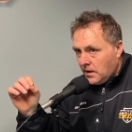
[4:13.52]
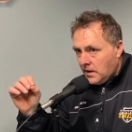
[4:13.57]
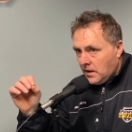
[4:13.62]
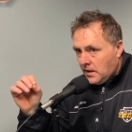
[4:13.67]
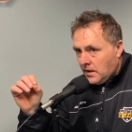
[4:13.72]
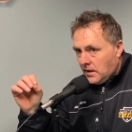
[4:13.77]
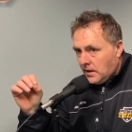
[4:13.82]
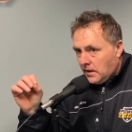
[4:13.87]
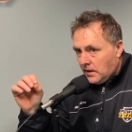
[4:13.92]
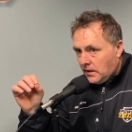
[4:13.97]

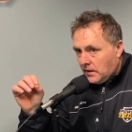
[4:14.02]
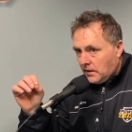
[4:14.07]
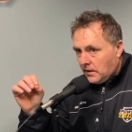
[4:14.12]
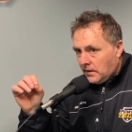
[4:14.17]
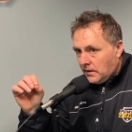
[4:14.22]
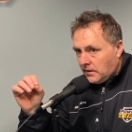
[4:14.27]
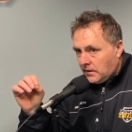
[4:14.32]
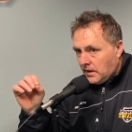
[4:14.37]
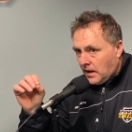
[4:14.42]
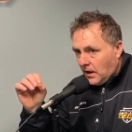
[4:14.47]

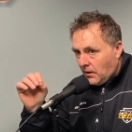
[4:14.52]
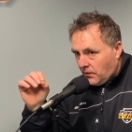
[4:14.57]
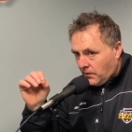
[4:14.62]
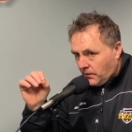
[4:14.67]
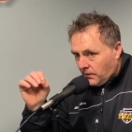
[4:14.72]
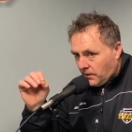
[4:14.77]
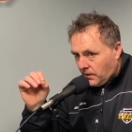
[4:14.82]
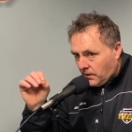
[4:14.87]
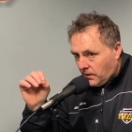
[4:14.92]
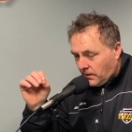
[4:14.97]
how
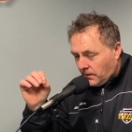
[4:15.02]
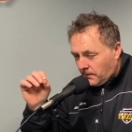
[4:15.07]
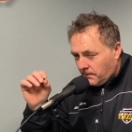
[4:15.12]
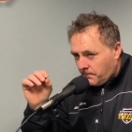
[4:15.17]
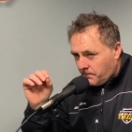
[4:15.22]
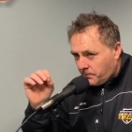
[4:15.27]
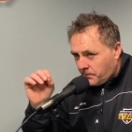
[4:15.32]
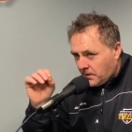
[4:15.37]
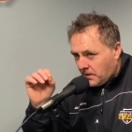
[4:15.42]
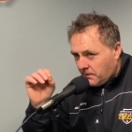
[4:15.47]
to
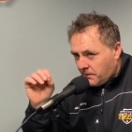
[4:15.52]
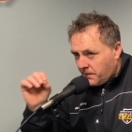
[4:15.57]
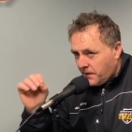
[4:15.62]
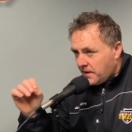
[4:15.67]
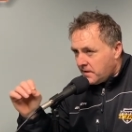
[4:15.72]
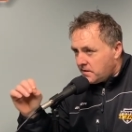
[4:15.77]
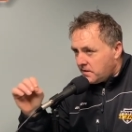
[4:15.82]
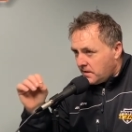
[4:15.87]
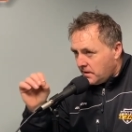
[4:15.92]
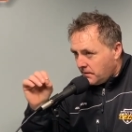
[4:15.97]

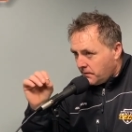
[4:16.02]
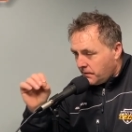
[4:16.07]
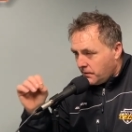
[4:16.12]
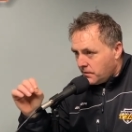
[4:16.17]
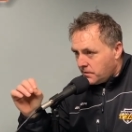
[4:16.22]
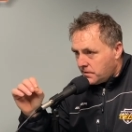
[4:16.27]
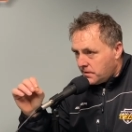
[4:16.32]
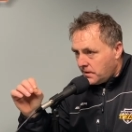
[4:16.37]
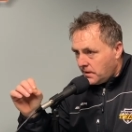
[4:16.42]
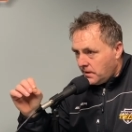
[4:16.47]
face the
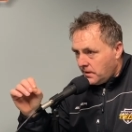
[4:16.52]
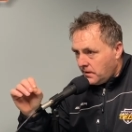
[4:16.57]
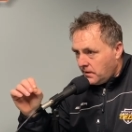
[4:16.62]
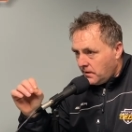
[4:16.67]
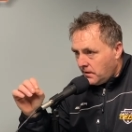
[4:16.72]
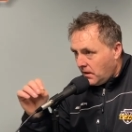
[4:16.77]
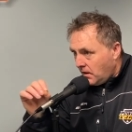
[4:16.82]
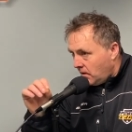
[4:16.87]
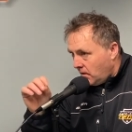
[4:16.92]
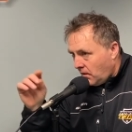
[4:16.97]
adversity
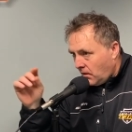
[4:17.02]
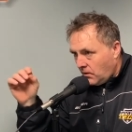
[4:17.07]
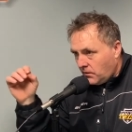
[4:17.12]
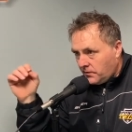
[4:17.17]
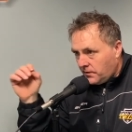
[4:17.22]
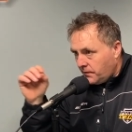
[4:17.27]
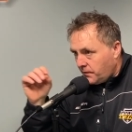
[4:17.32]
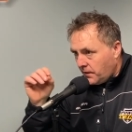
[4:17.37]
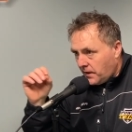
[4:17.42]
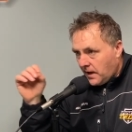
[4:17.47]
in all
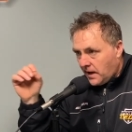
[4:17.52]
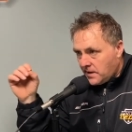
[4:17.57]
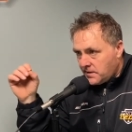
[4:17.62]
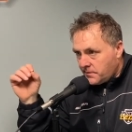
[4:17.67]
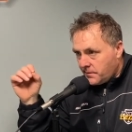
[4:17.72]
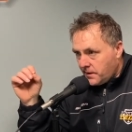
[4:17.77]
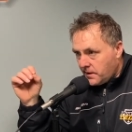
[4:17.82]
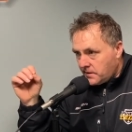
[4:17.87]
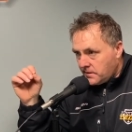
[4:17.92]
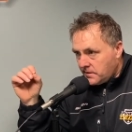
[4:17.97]
different
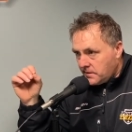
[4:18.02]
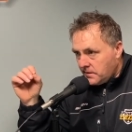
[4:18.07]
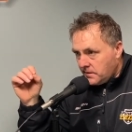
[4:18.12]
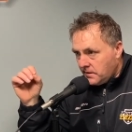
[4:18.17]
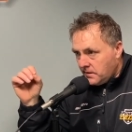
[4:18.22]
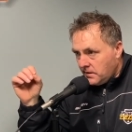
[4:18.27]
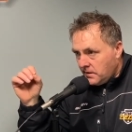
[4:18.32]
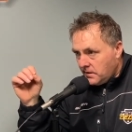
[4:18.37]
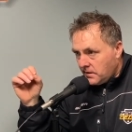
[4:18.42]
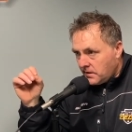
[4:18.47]
aspects,
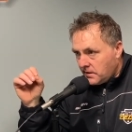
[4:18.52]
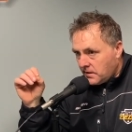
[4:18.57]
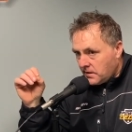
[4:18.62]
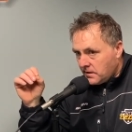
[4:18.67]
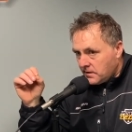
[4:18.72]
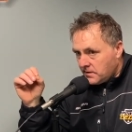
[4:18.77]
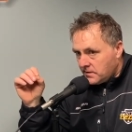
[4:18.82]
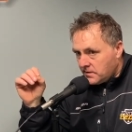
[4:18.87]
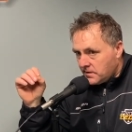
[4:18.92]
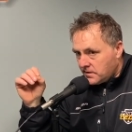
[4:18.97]

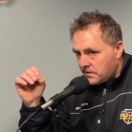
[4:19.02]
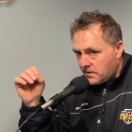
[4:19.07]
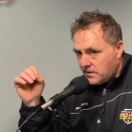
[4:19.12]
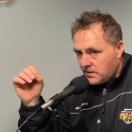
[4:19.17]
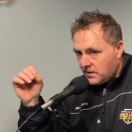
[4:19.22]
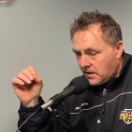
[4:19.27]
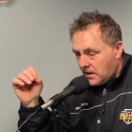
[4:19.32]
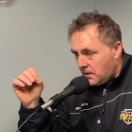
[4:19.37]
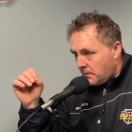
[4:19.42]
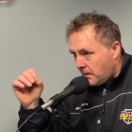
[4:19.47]
because it's going
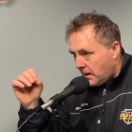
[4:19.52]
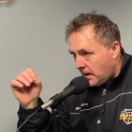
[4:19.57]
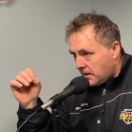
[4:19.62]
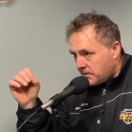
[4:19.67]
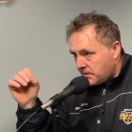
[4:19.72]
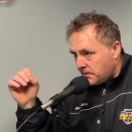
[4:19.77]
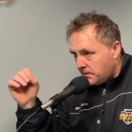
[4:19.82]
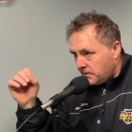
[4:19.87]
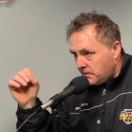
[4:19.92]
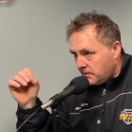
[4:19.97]
to come at
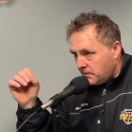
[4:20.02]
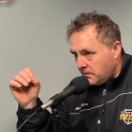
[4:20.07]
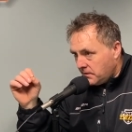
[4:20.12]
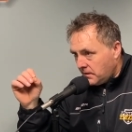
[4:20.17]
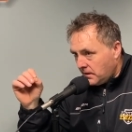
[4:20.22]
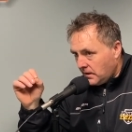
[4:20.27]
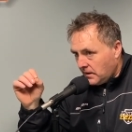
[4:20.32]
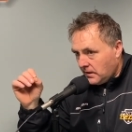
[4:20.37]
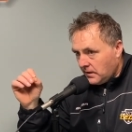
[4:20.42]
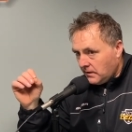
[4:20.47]
you,
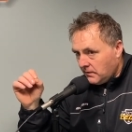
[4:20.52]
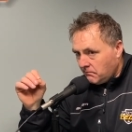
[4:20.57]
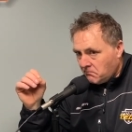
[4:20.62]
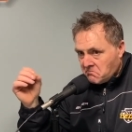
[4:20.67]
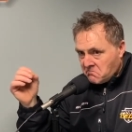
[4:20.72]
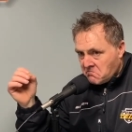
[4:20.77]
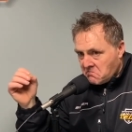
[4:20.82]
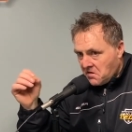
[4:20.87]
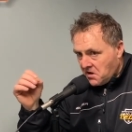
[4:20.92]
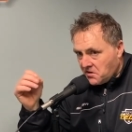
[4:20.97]
and
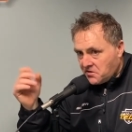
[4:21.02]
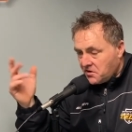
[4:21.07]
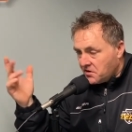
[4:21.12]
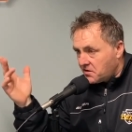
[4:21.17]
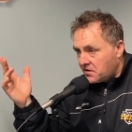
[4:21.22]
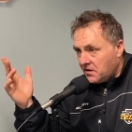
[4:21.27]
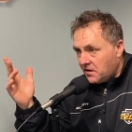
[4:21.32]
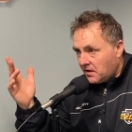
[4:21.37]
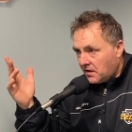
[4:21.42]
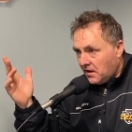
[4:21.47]
it's
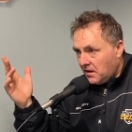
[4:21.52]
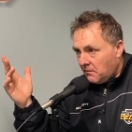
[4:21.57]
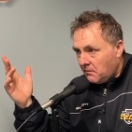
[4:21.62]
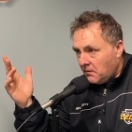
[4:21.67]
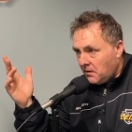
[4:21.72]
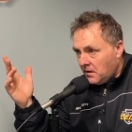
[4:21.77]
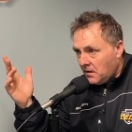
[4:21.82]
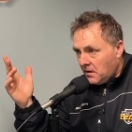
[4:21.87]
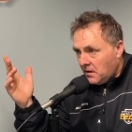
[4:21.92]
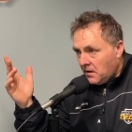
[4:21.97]
just going to come.
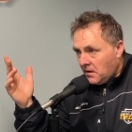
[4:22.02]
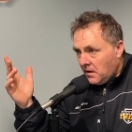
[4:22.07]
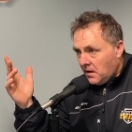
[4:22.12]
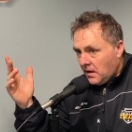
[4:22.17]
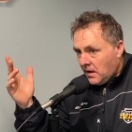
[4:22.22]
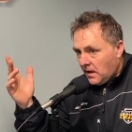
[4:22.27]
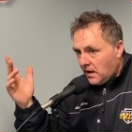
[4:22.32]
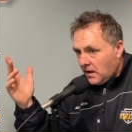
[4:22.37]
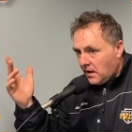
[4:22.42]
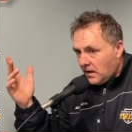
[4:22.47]

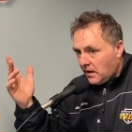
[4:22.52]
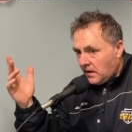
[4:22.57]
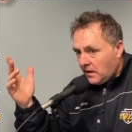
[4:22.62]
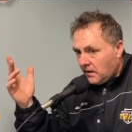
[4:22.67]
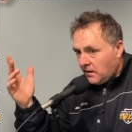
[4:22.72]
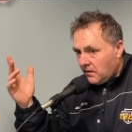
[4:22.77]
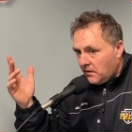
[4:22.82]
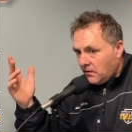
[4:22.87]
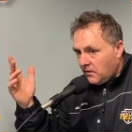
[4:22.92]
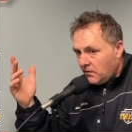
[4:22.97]

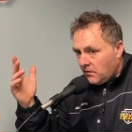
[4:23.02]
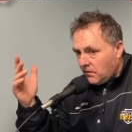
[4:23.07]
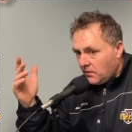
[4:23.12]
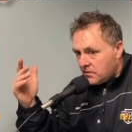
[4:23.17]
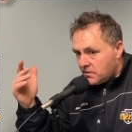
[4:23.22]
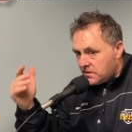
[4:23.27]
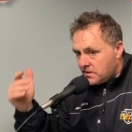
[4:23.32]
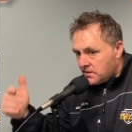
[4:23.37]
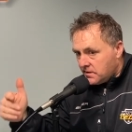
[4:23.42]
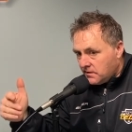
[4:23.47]
And
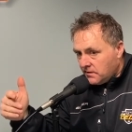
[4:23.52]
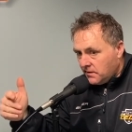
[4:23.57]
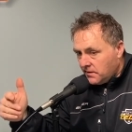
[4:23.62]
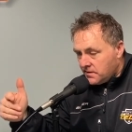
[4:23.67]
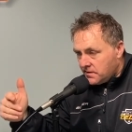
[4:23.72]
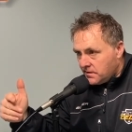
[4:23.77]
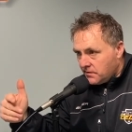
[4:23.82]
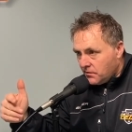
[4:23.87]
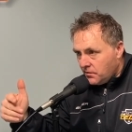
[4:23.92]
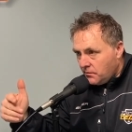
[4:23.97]
there's
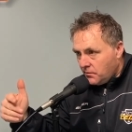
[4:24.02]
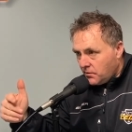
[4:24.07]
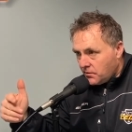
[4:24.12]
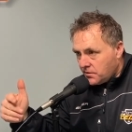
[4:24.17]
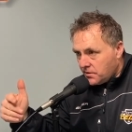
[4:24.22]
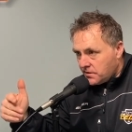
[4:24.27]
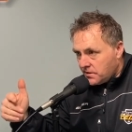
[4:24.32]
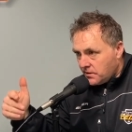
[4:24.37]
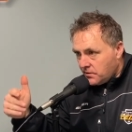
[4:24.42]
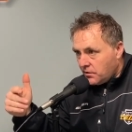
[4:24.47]
zero
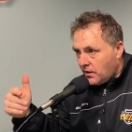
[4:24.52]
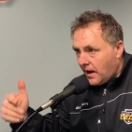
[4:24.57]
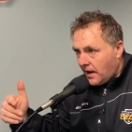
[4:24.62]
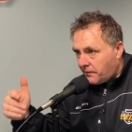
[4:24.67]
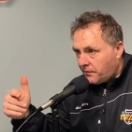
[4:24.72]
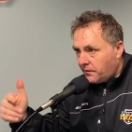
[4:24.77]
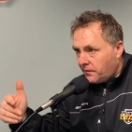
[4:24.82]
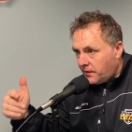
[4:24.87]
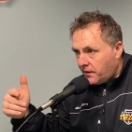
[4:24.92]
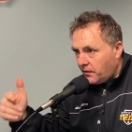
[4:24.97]
emotions, and you
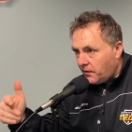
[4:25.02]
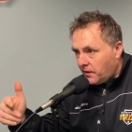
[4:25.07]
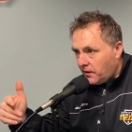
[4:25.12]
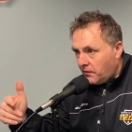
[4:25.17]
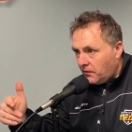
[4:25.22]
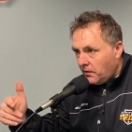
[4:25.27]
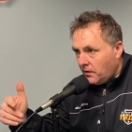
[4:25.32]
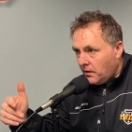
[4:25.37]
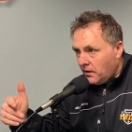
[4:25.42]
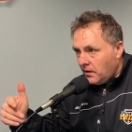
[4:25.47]
have to figure it
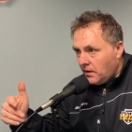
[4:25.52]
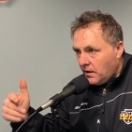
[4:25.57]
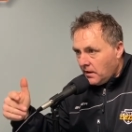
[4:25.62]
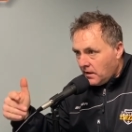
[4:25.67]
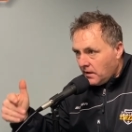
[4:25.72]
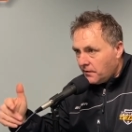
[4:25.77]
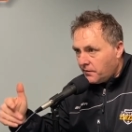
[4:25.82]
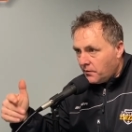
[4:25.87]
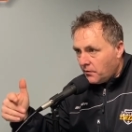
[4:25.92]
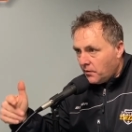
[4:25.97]
out
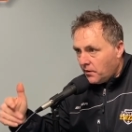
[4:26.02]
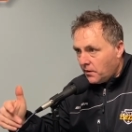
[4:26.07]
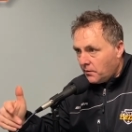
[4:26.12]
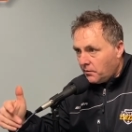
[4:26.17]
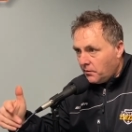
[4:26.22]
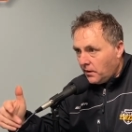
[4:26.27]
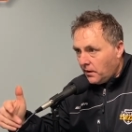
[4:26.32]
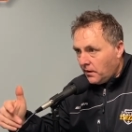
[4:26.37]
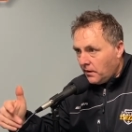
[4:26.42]
if you want to play.